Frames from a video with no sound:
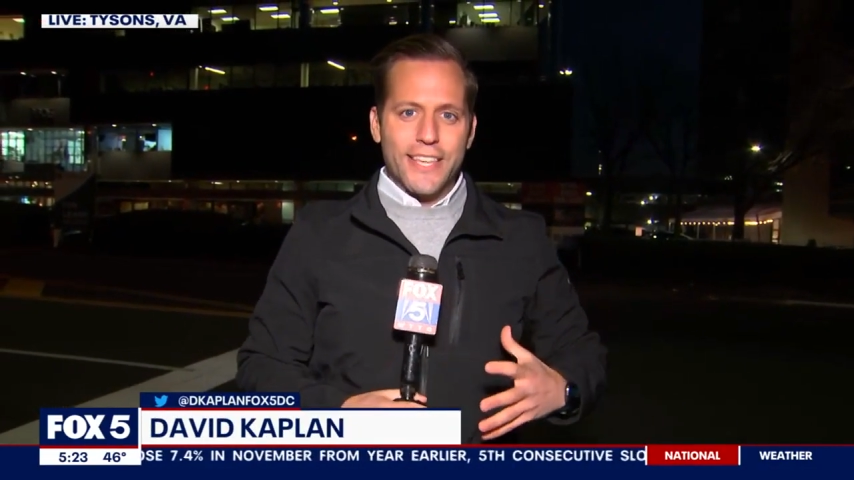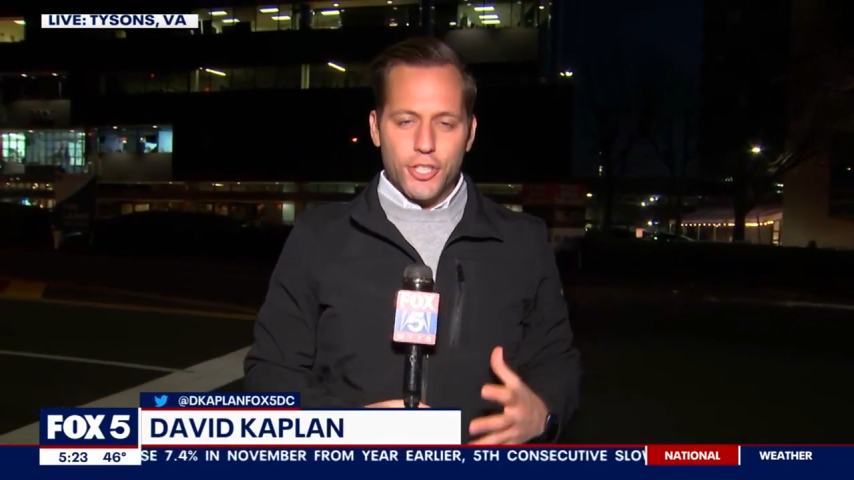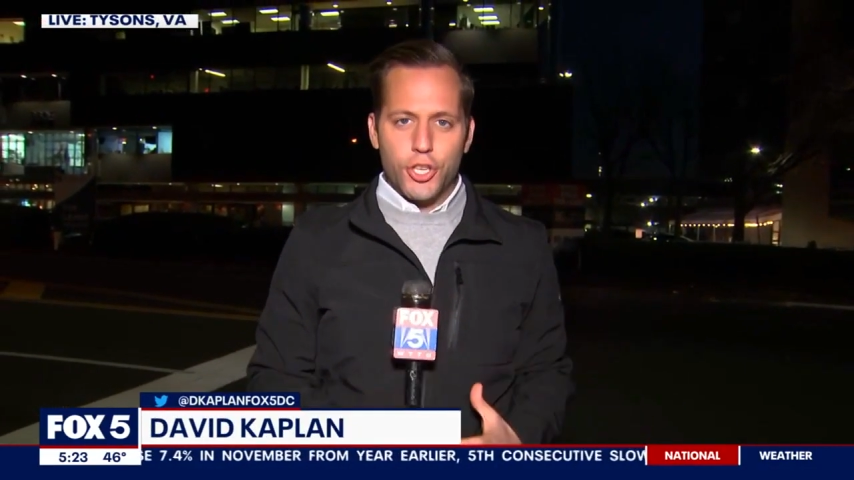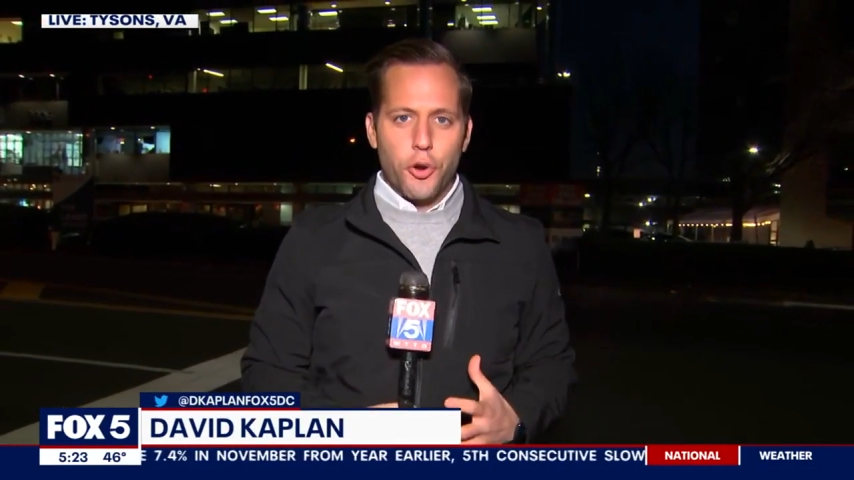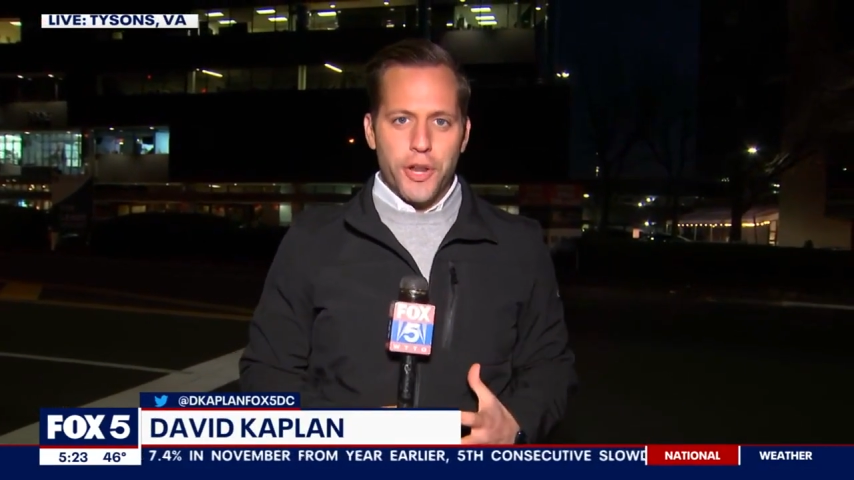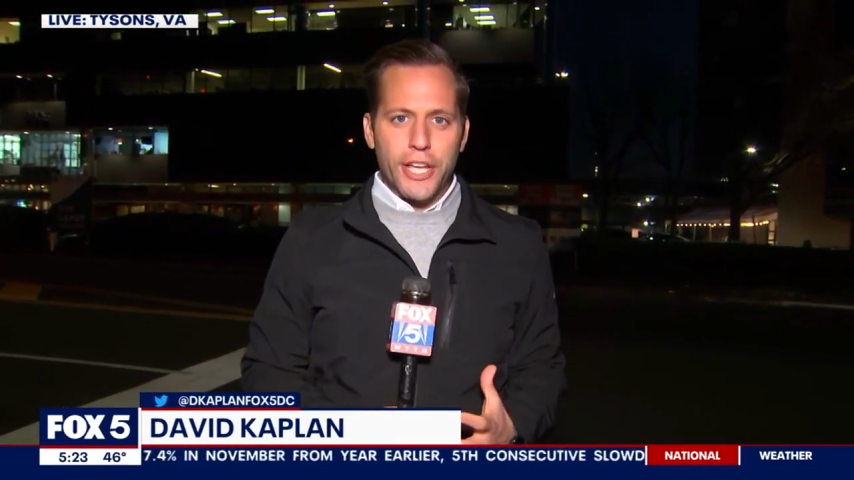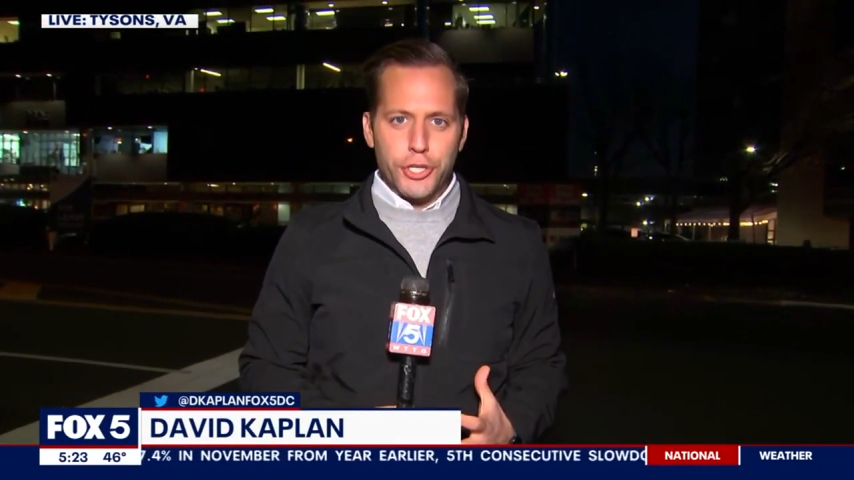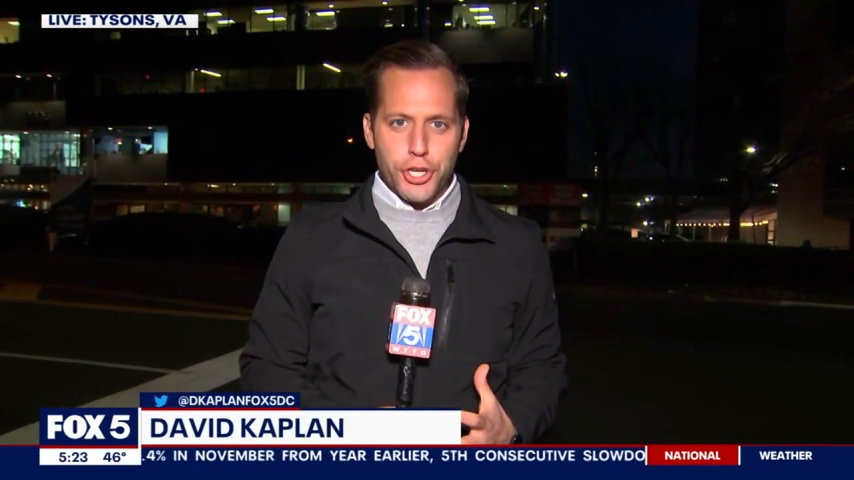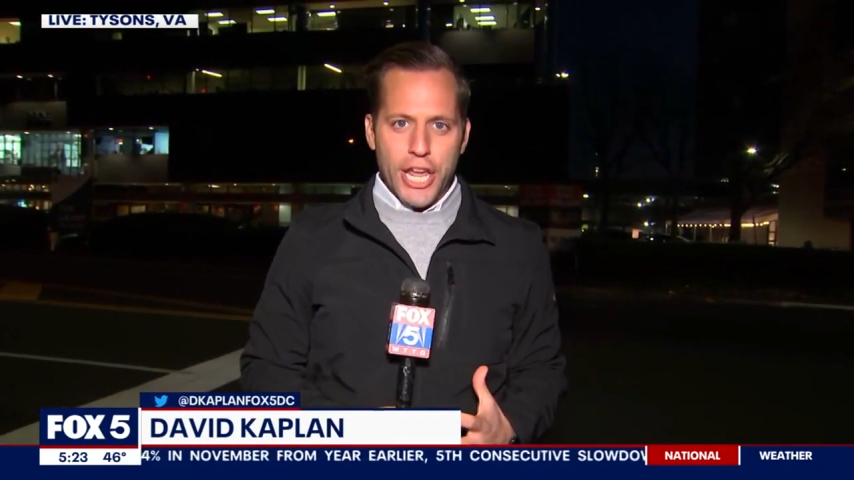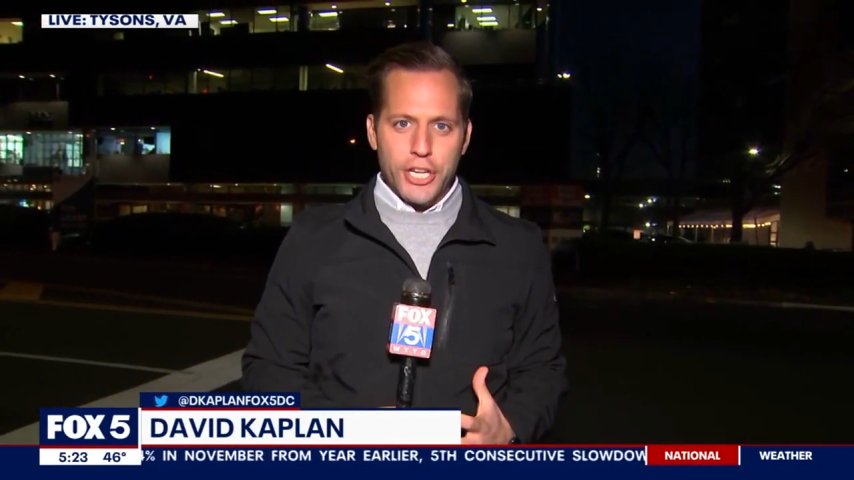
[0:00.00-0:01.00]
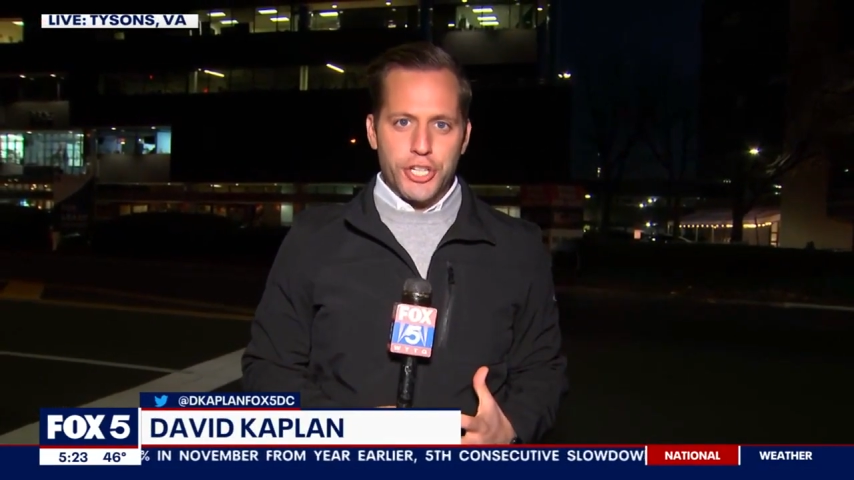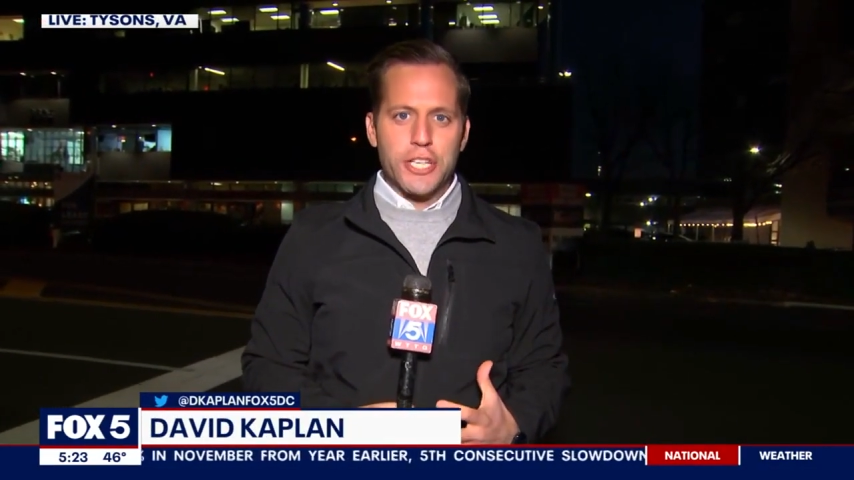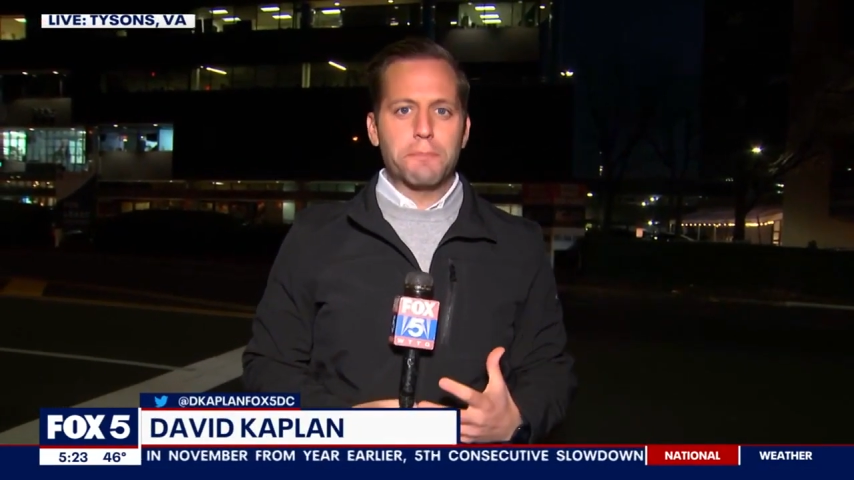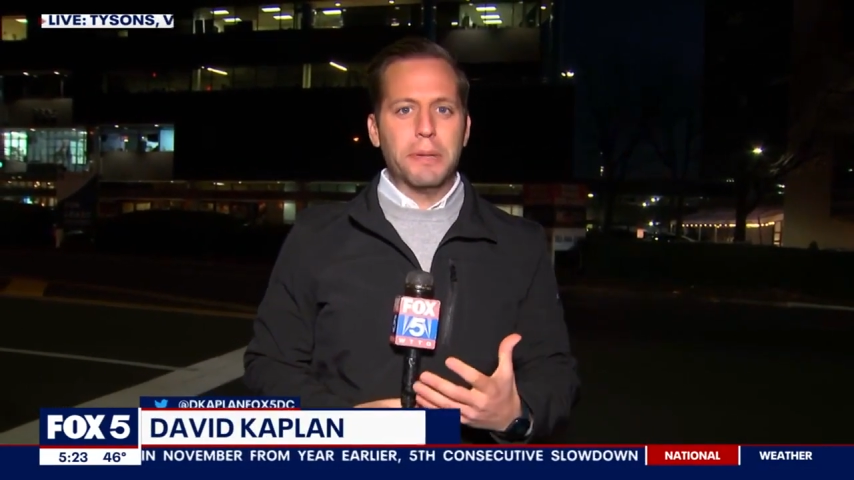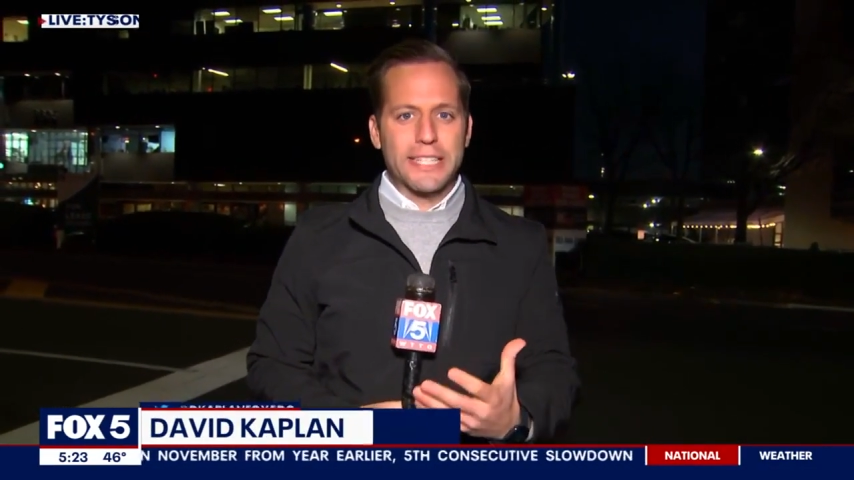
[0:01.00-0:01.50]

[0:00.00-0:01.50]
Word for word: these zoning changes,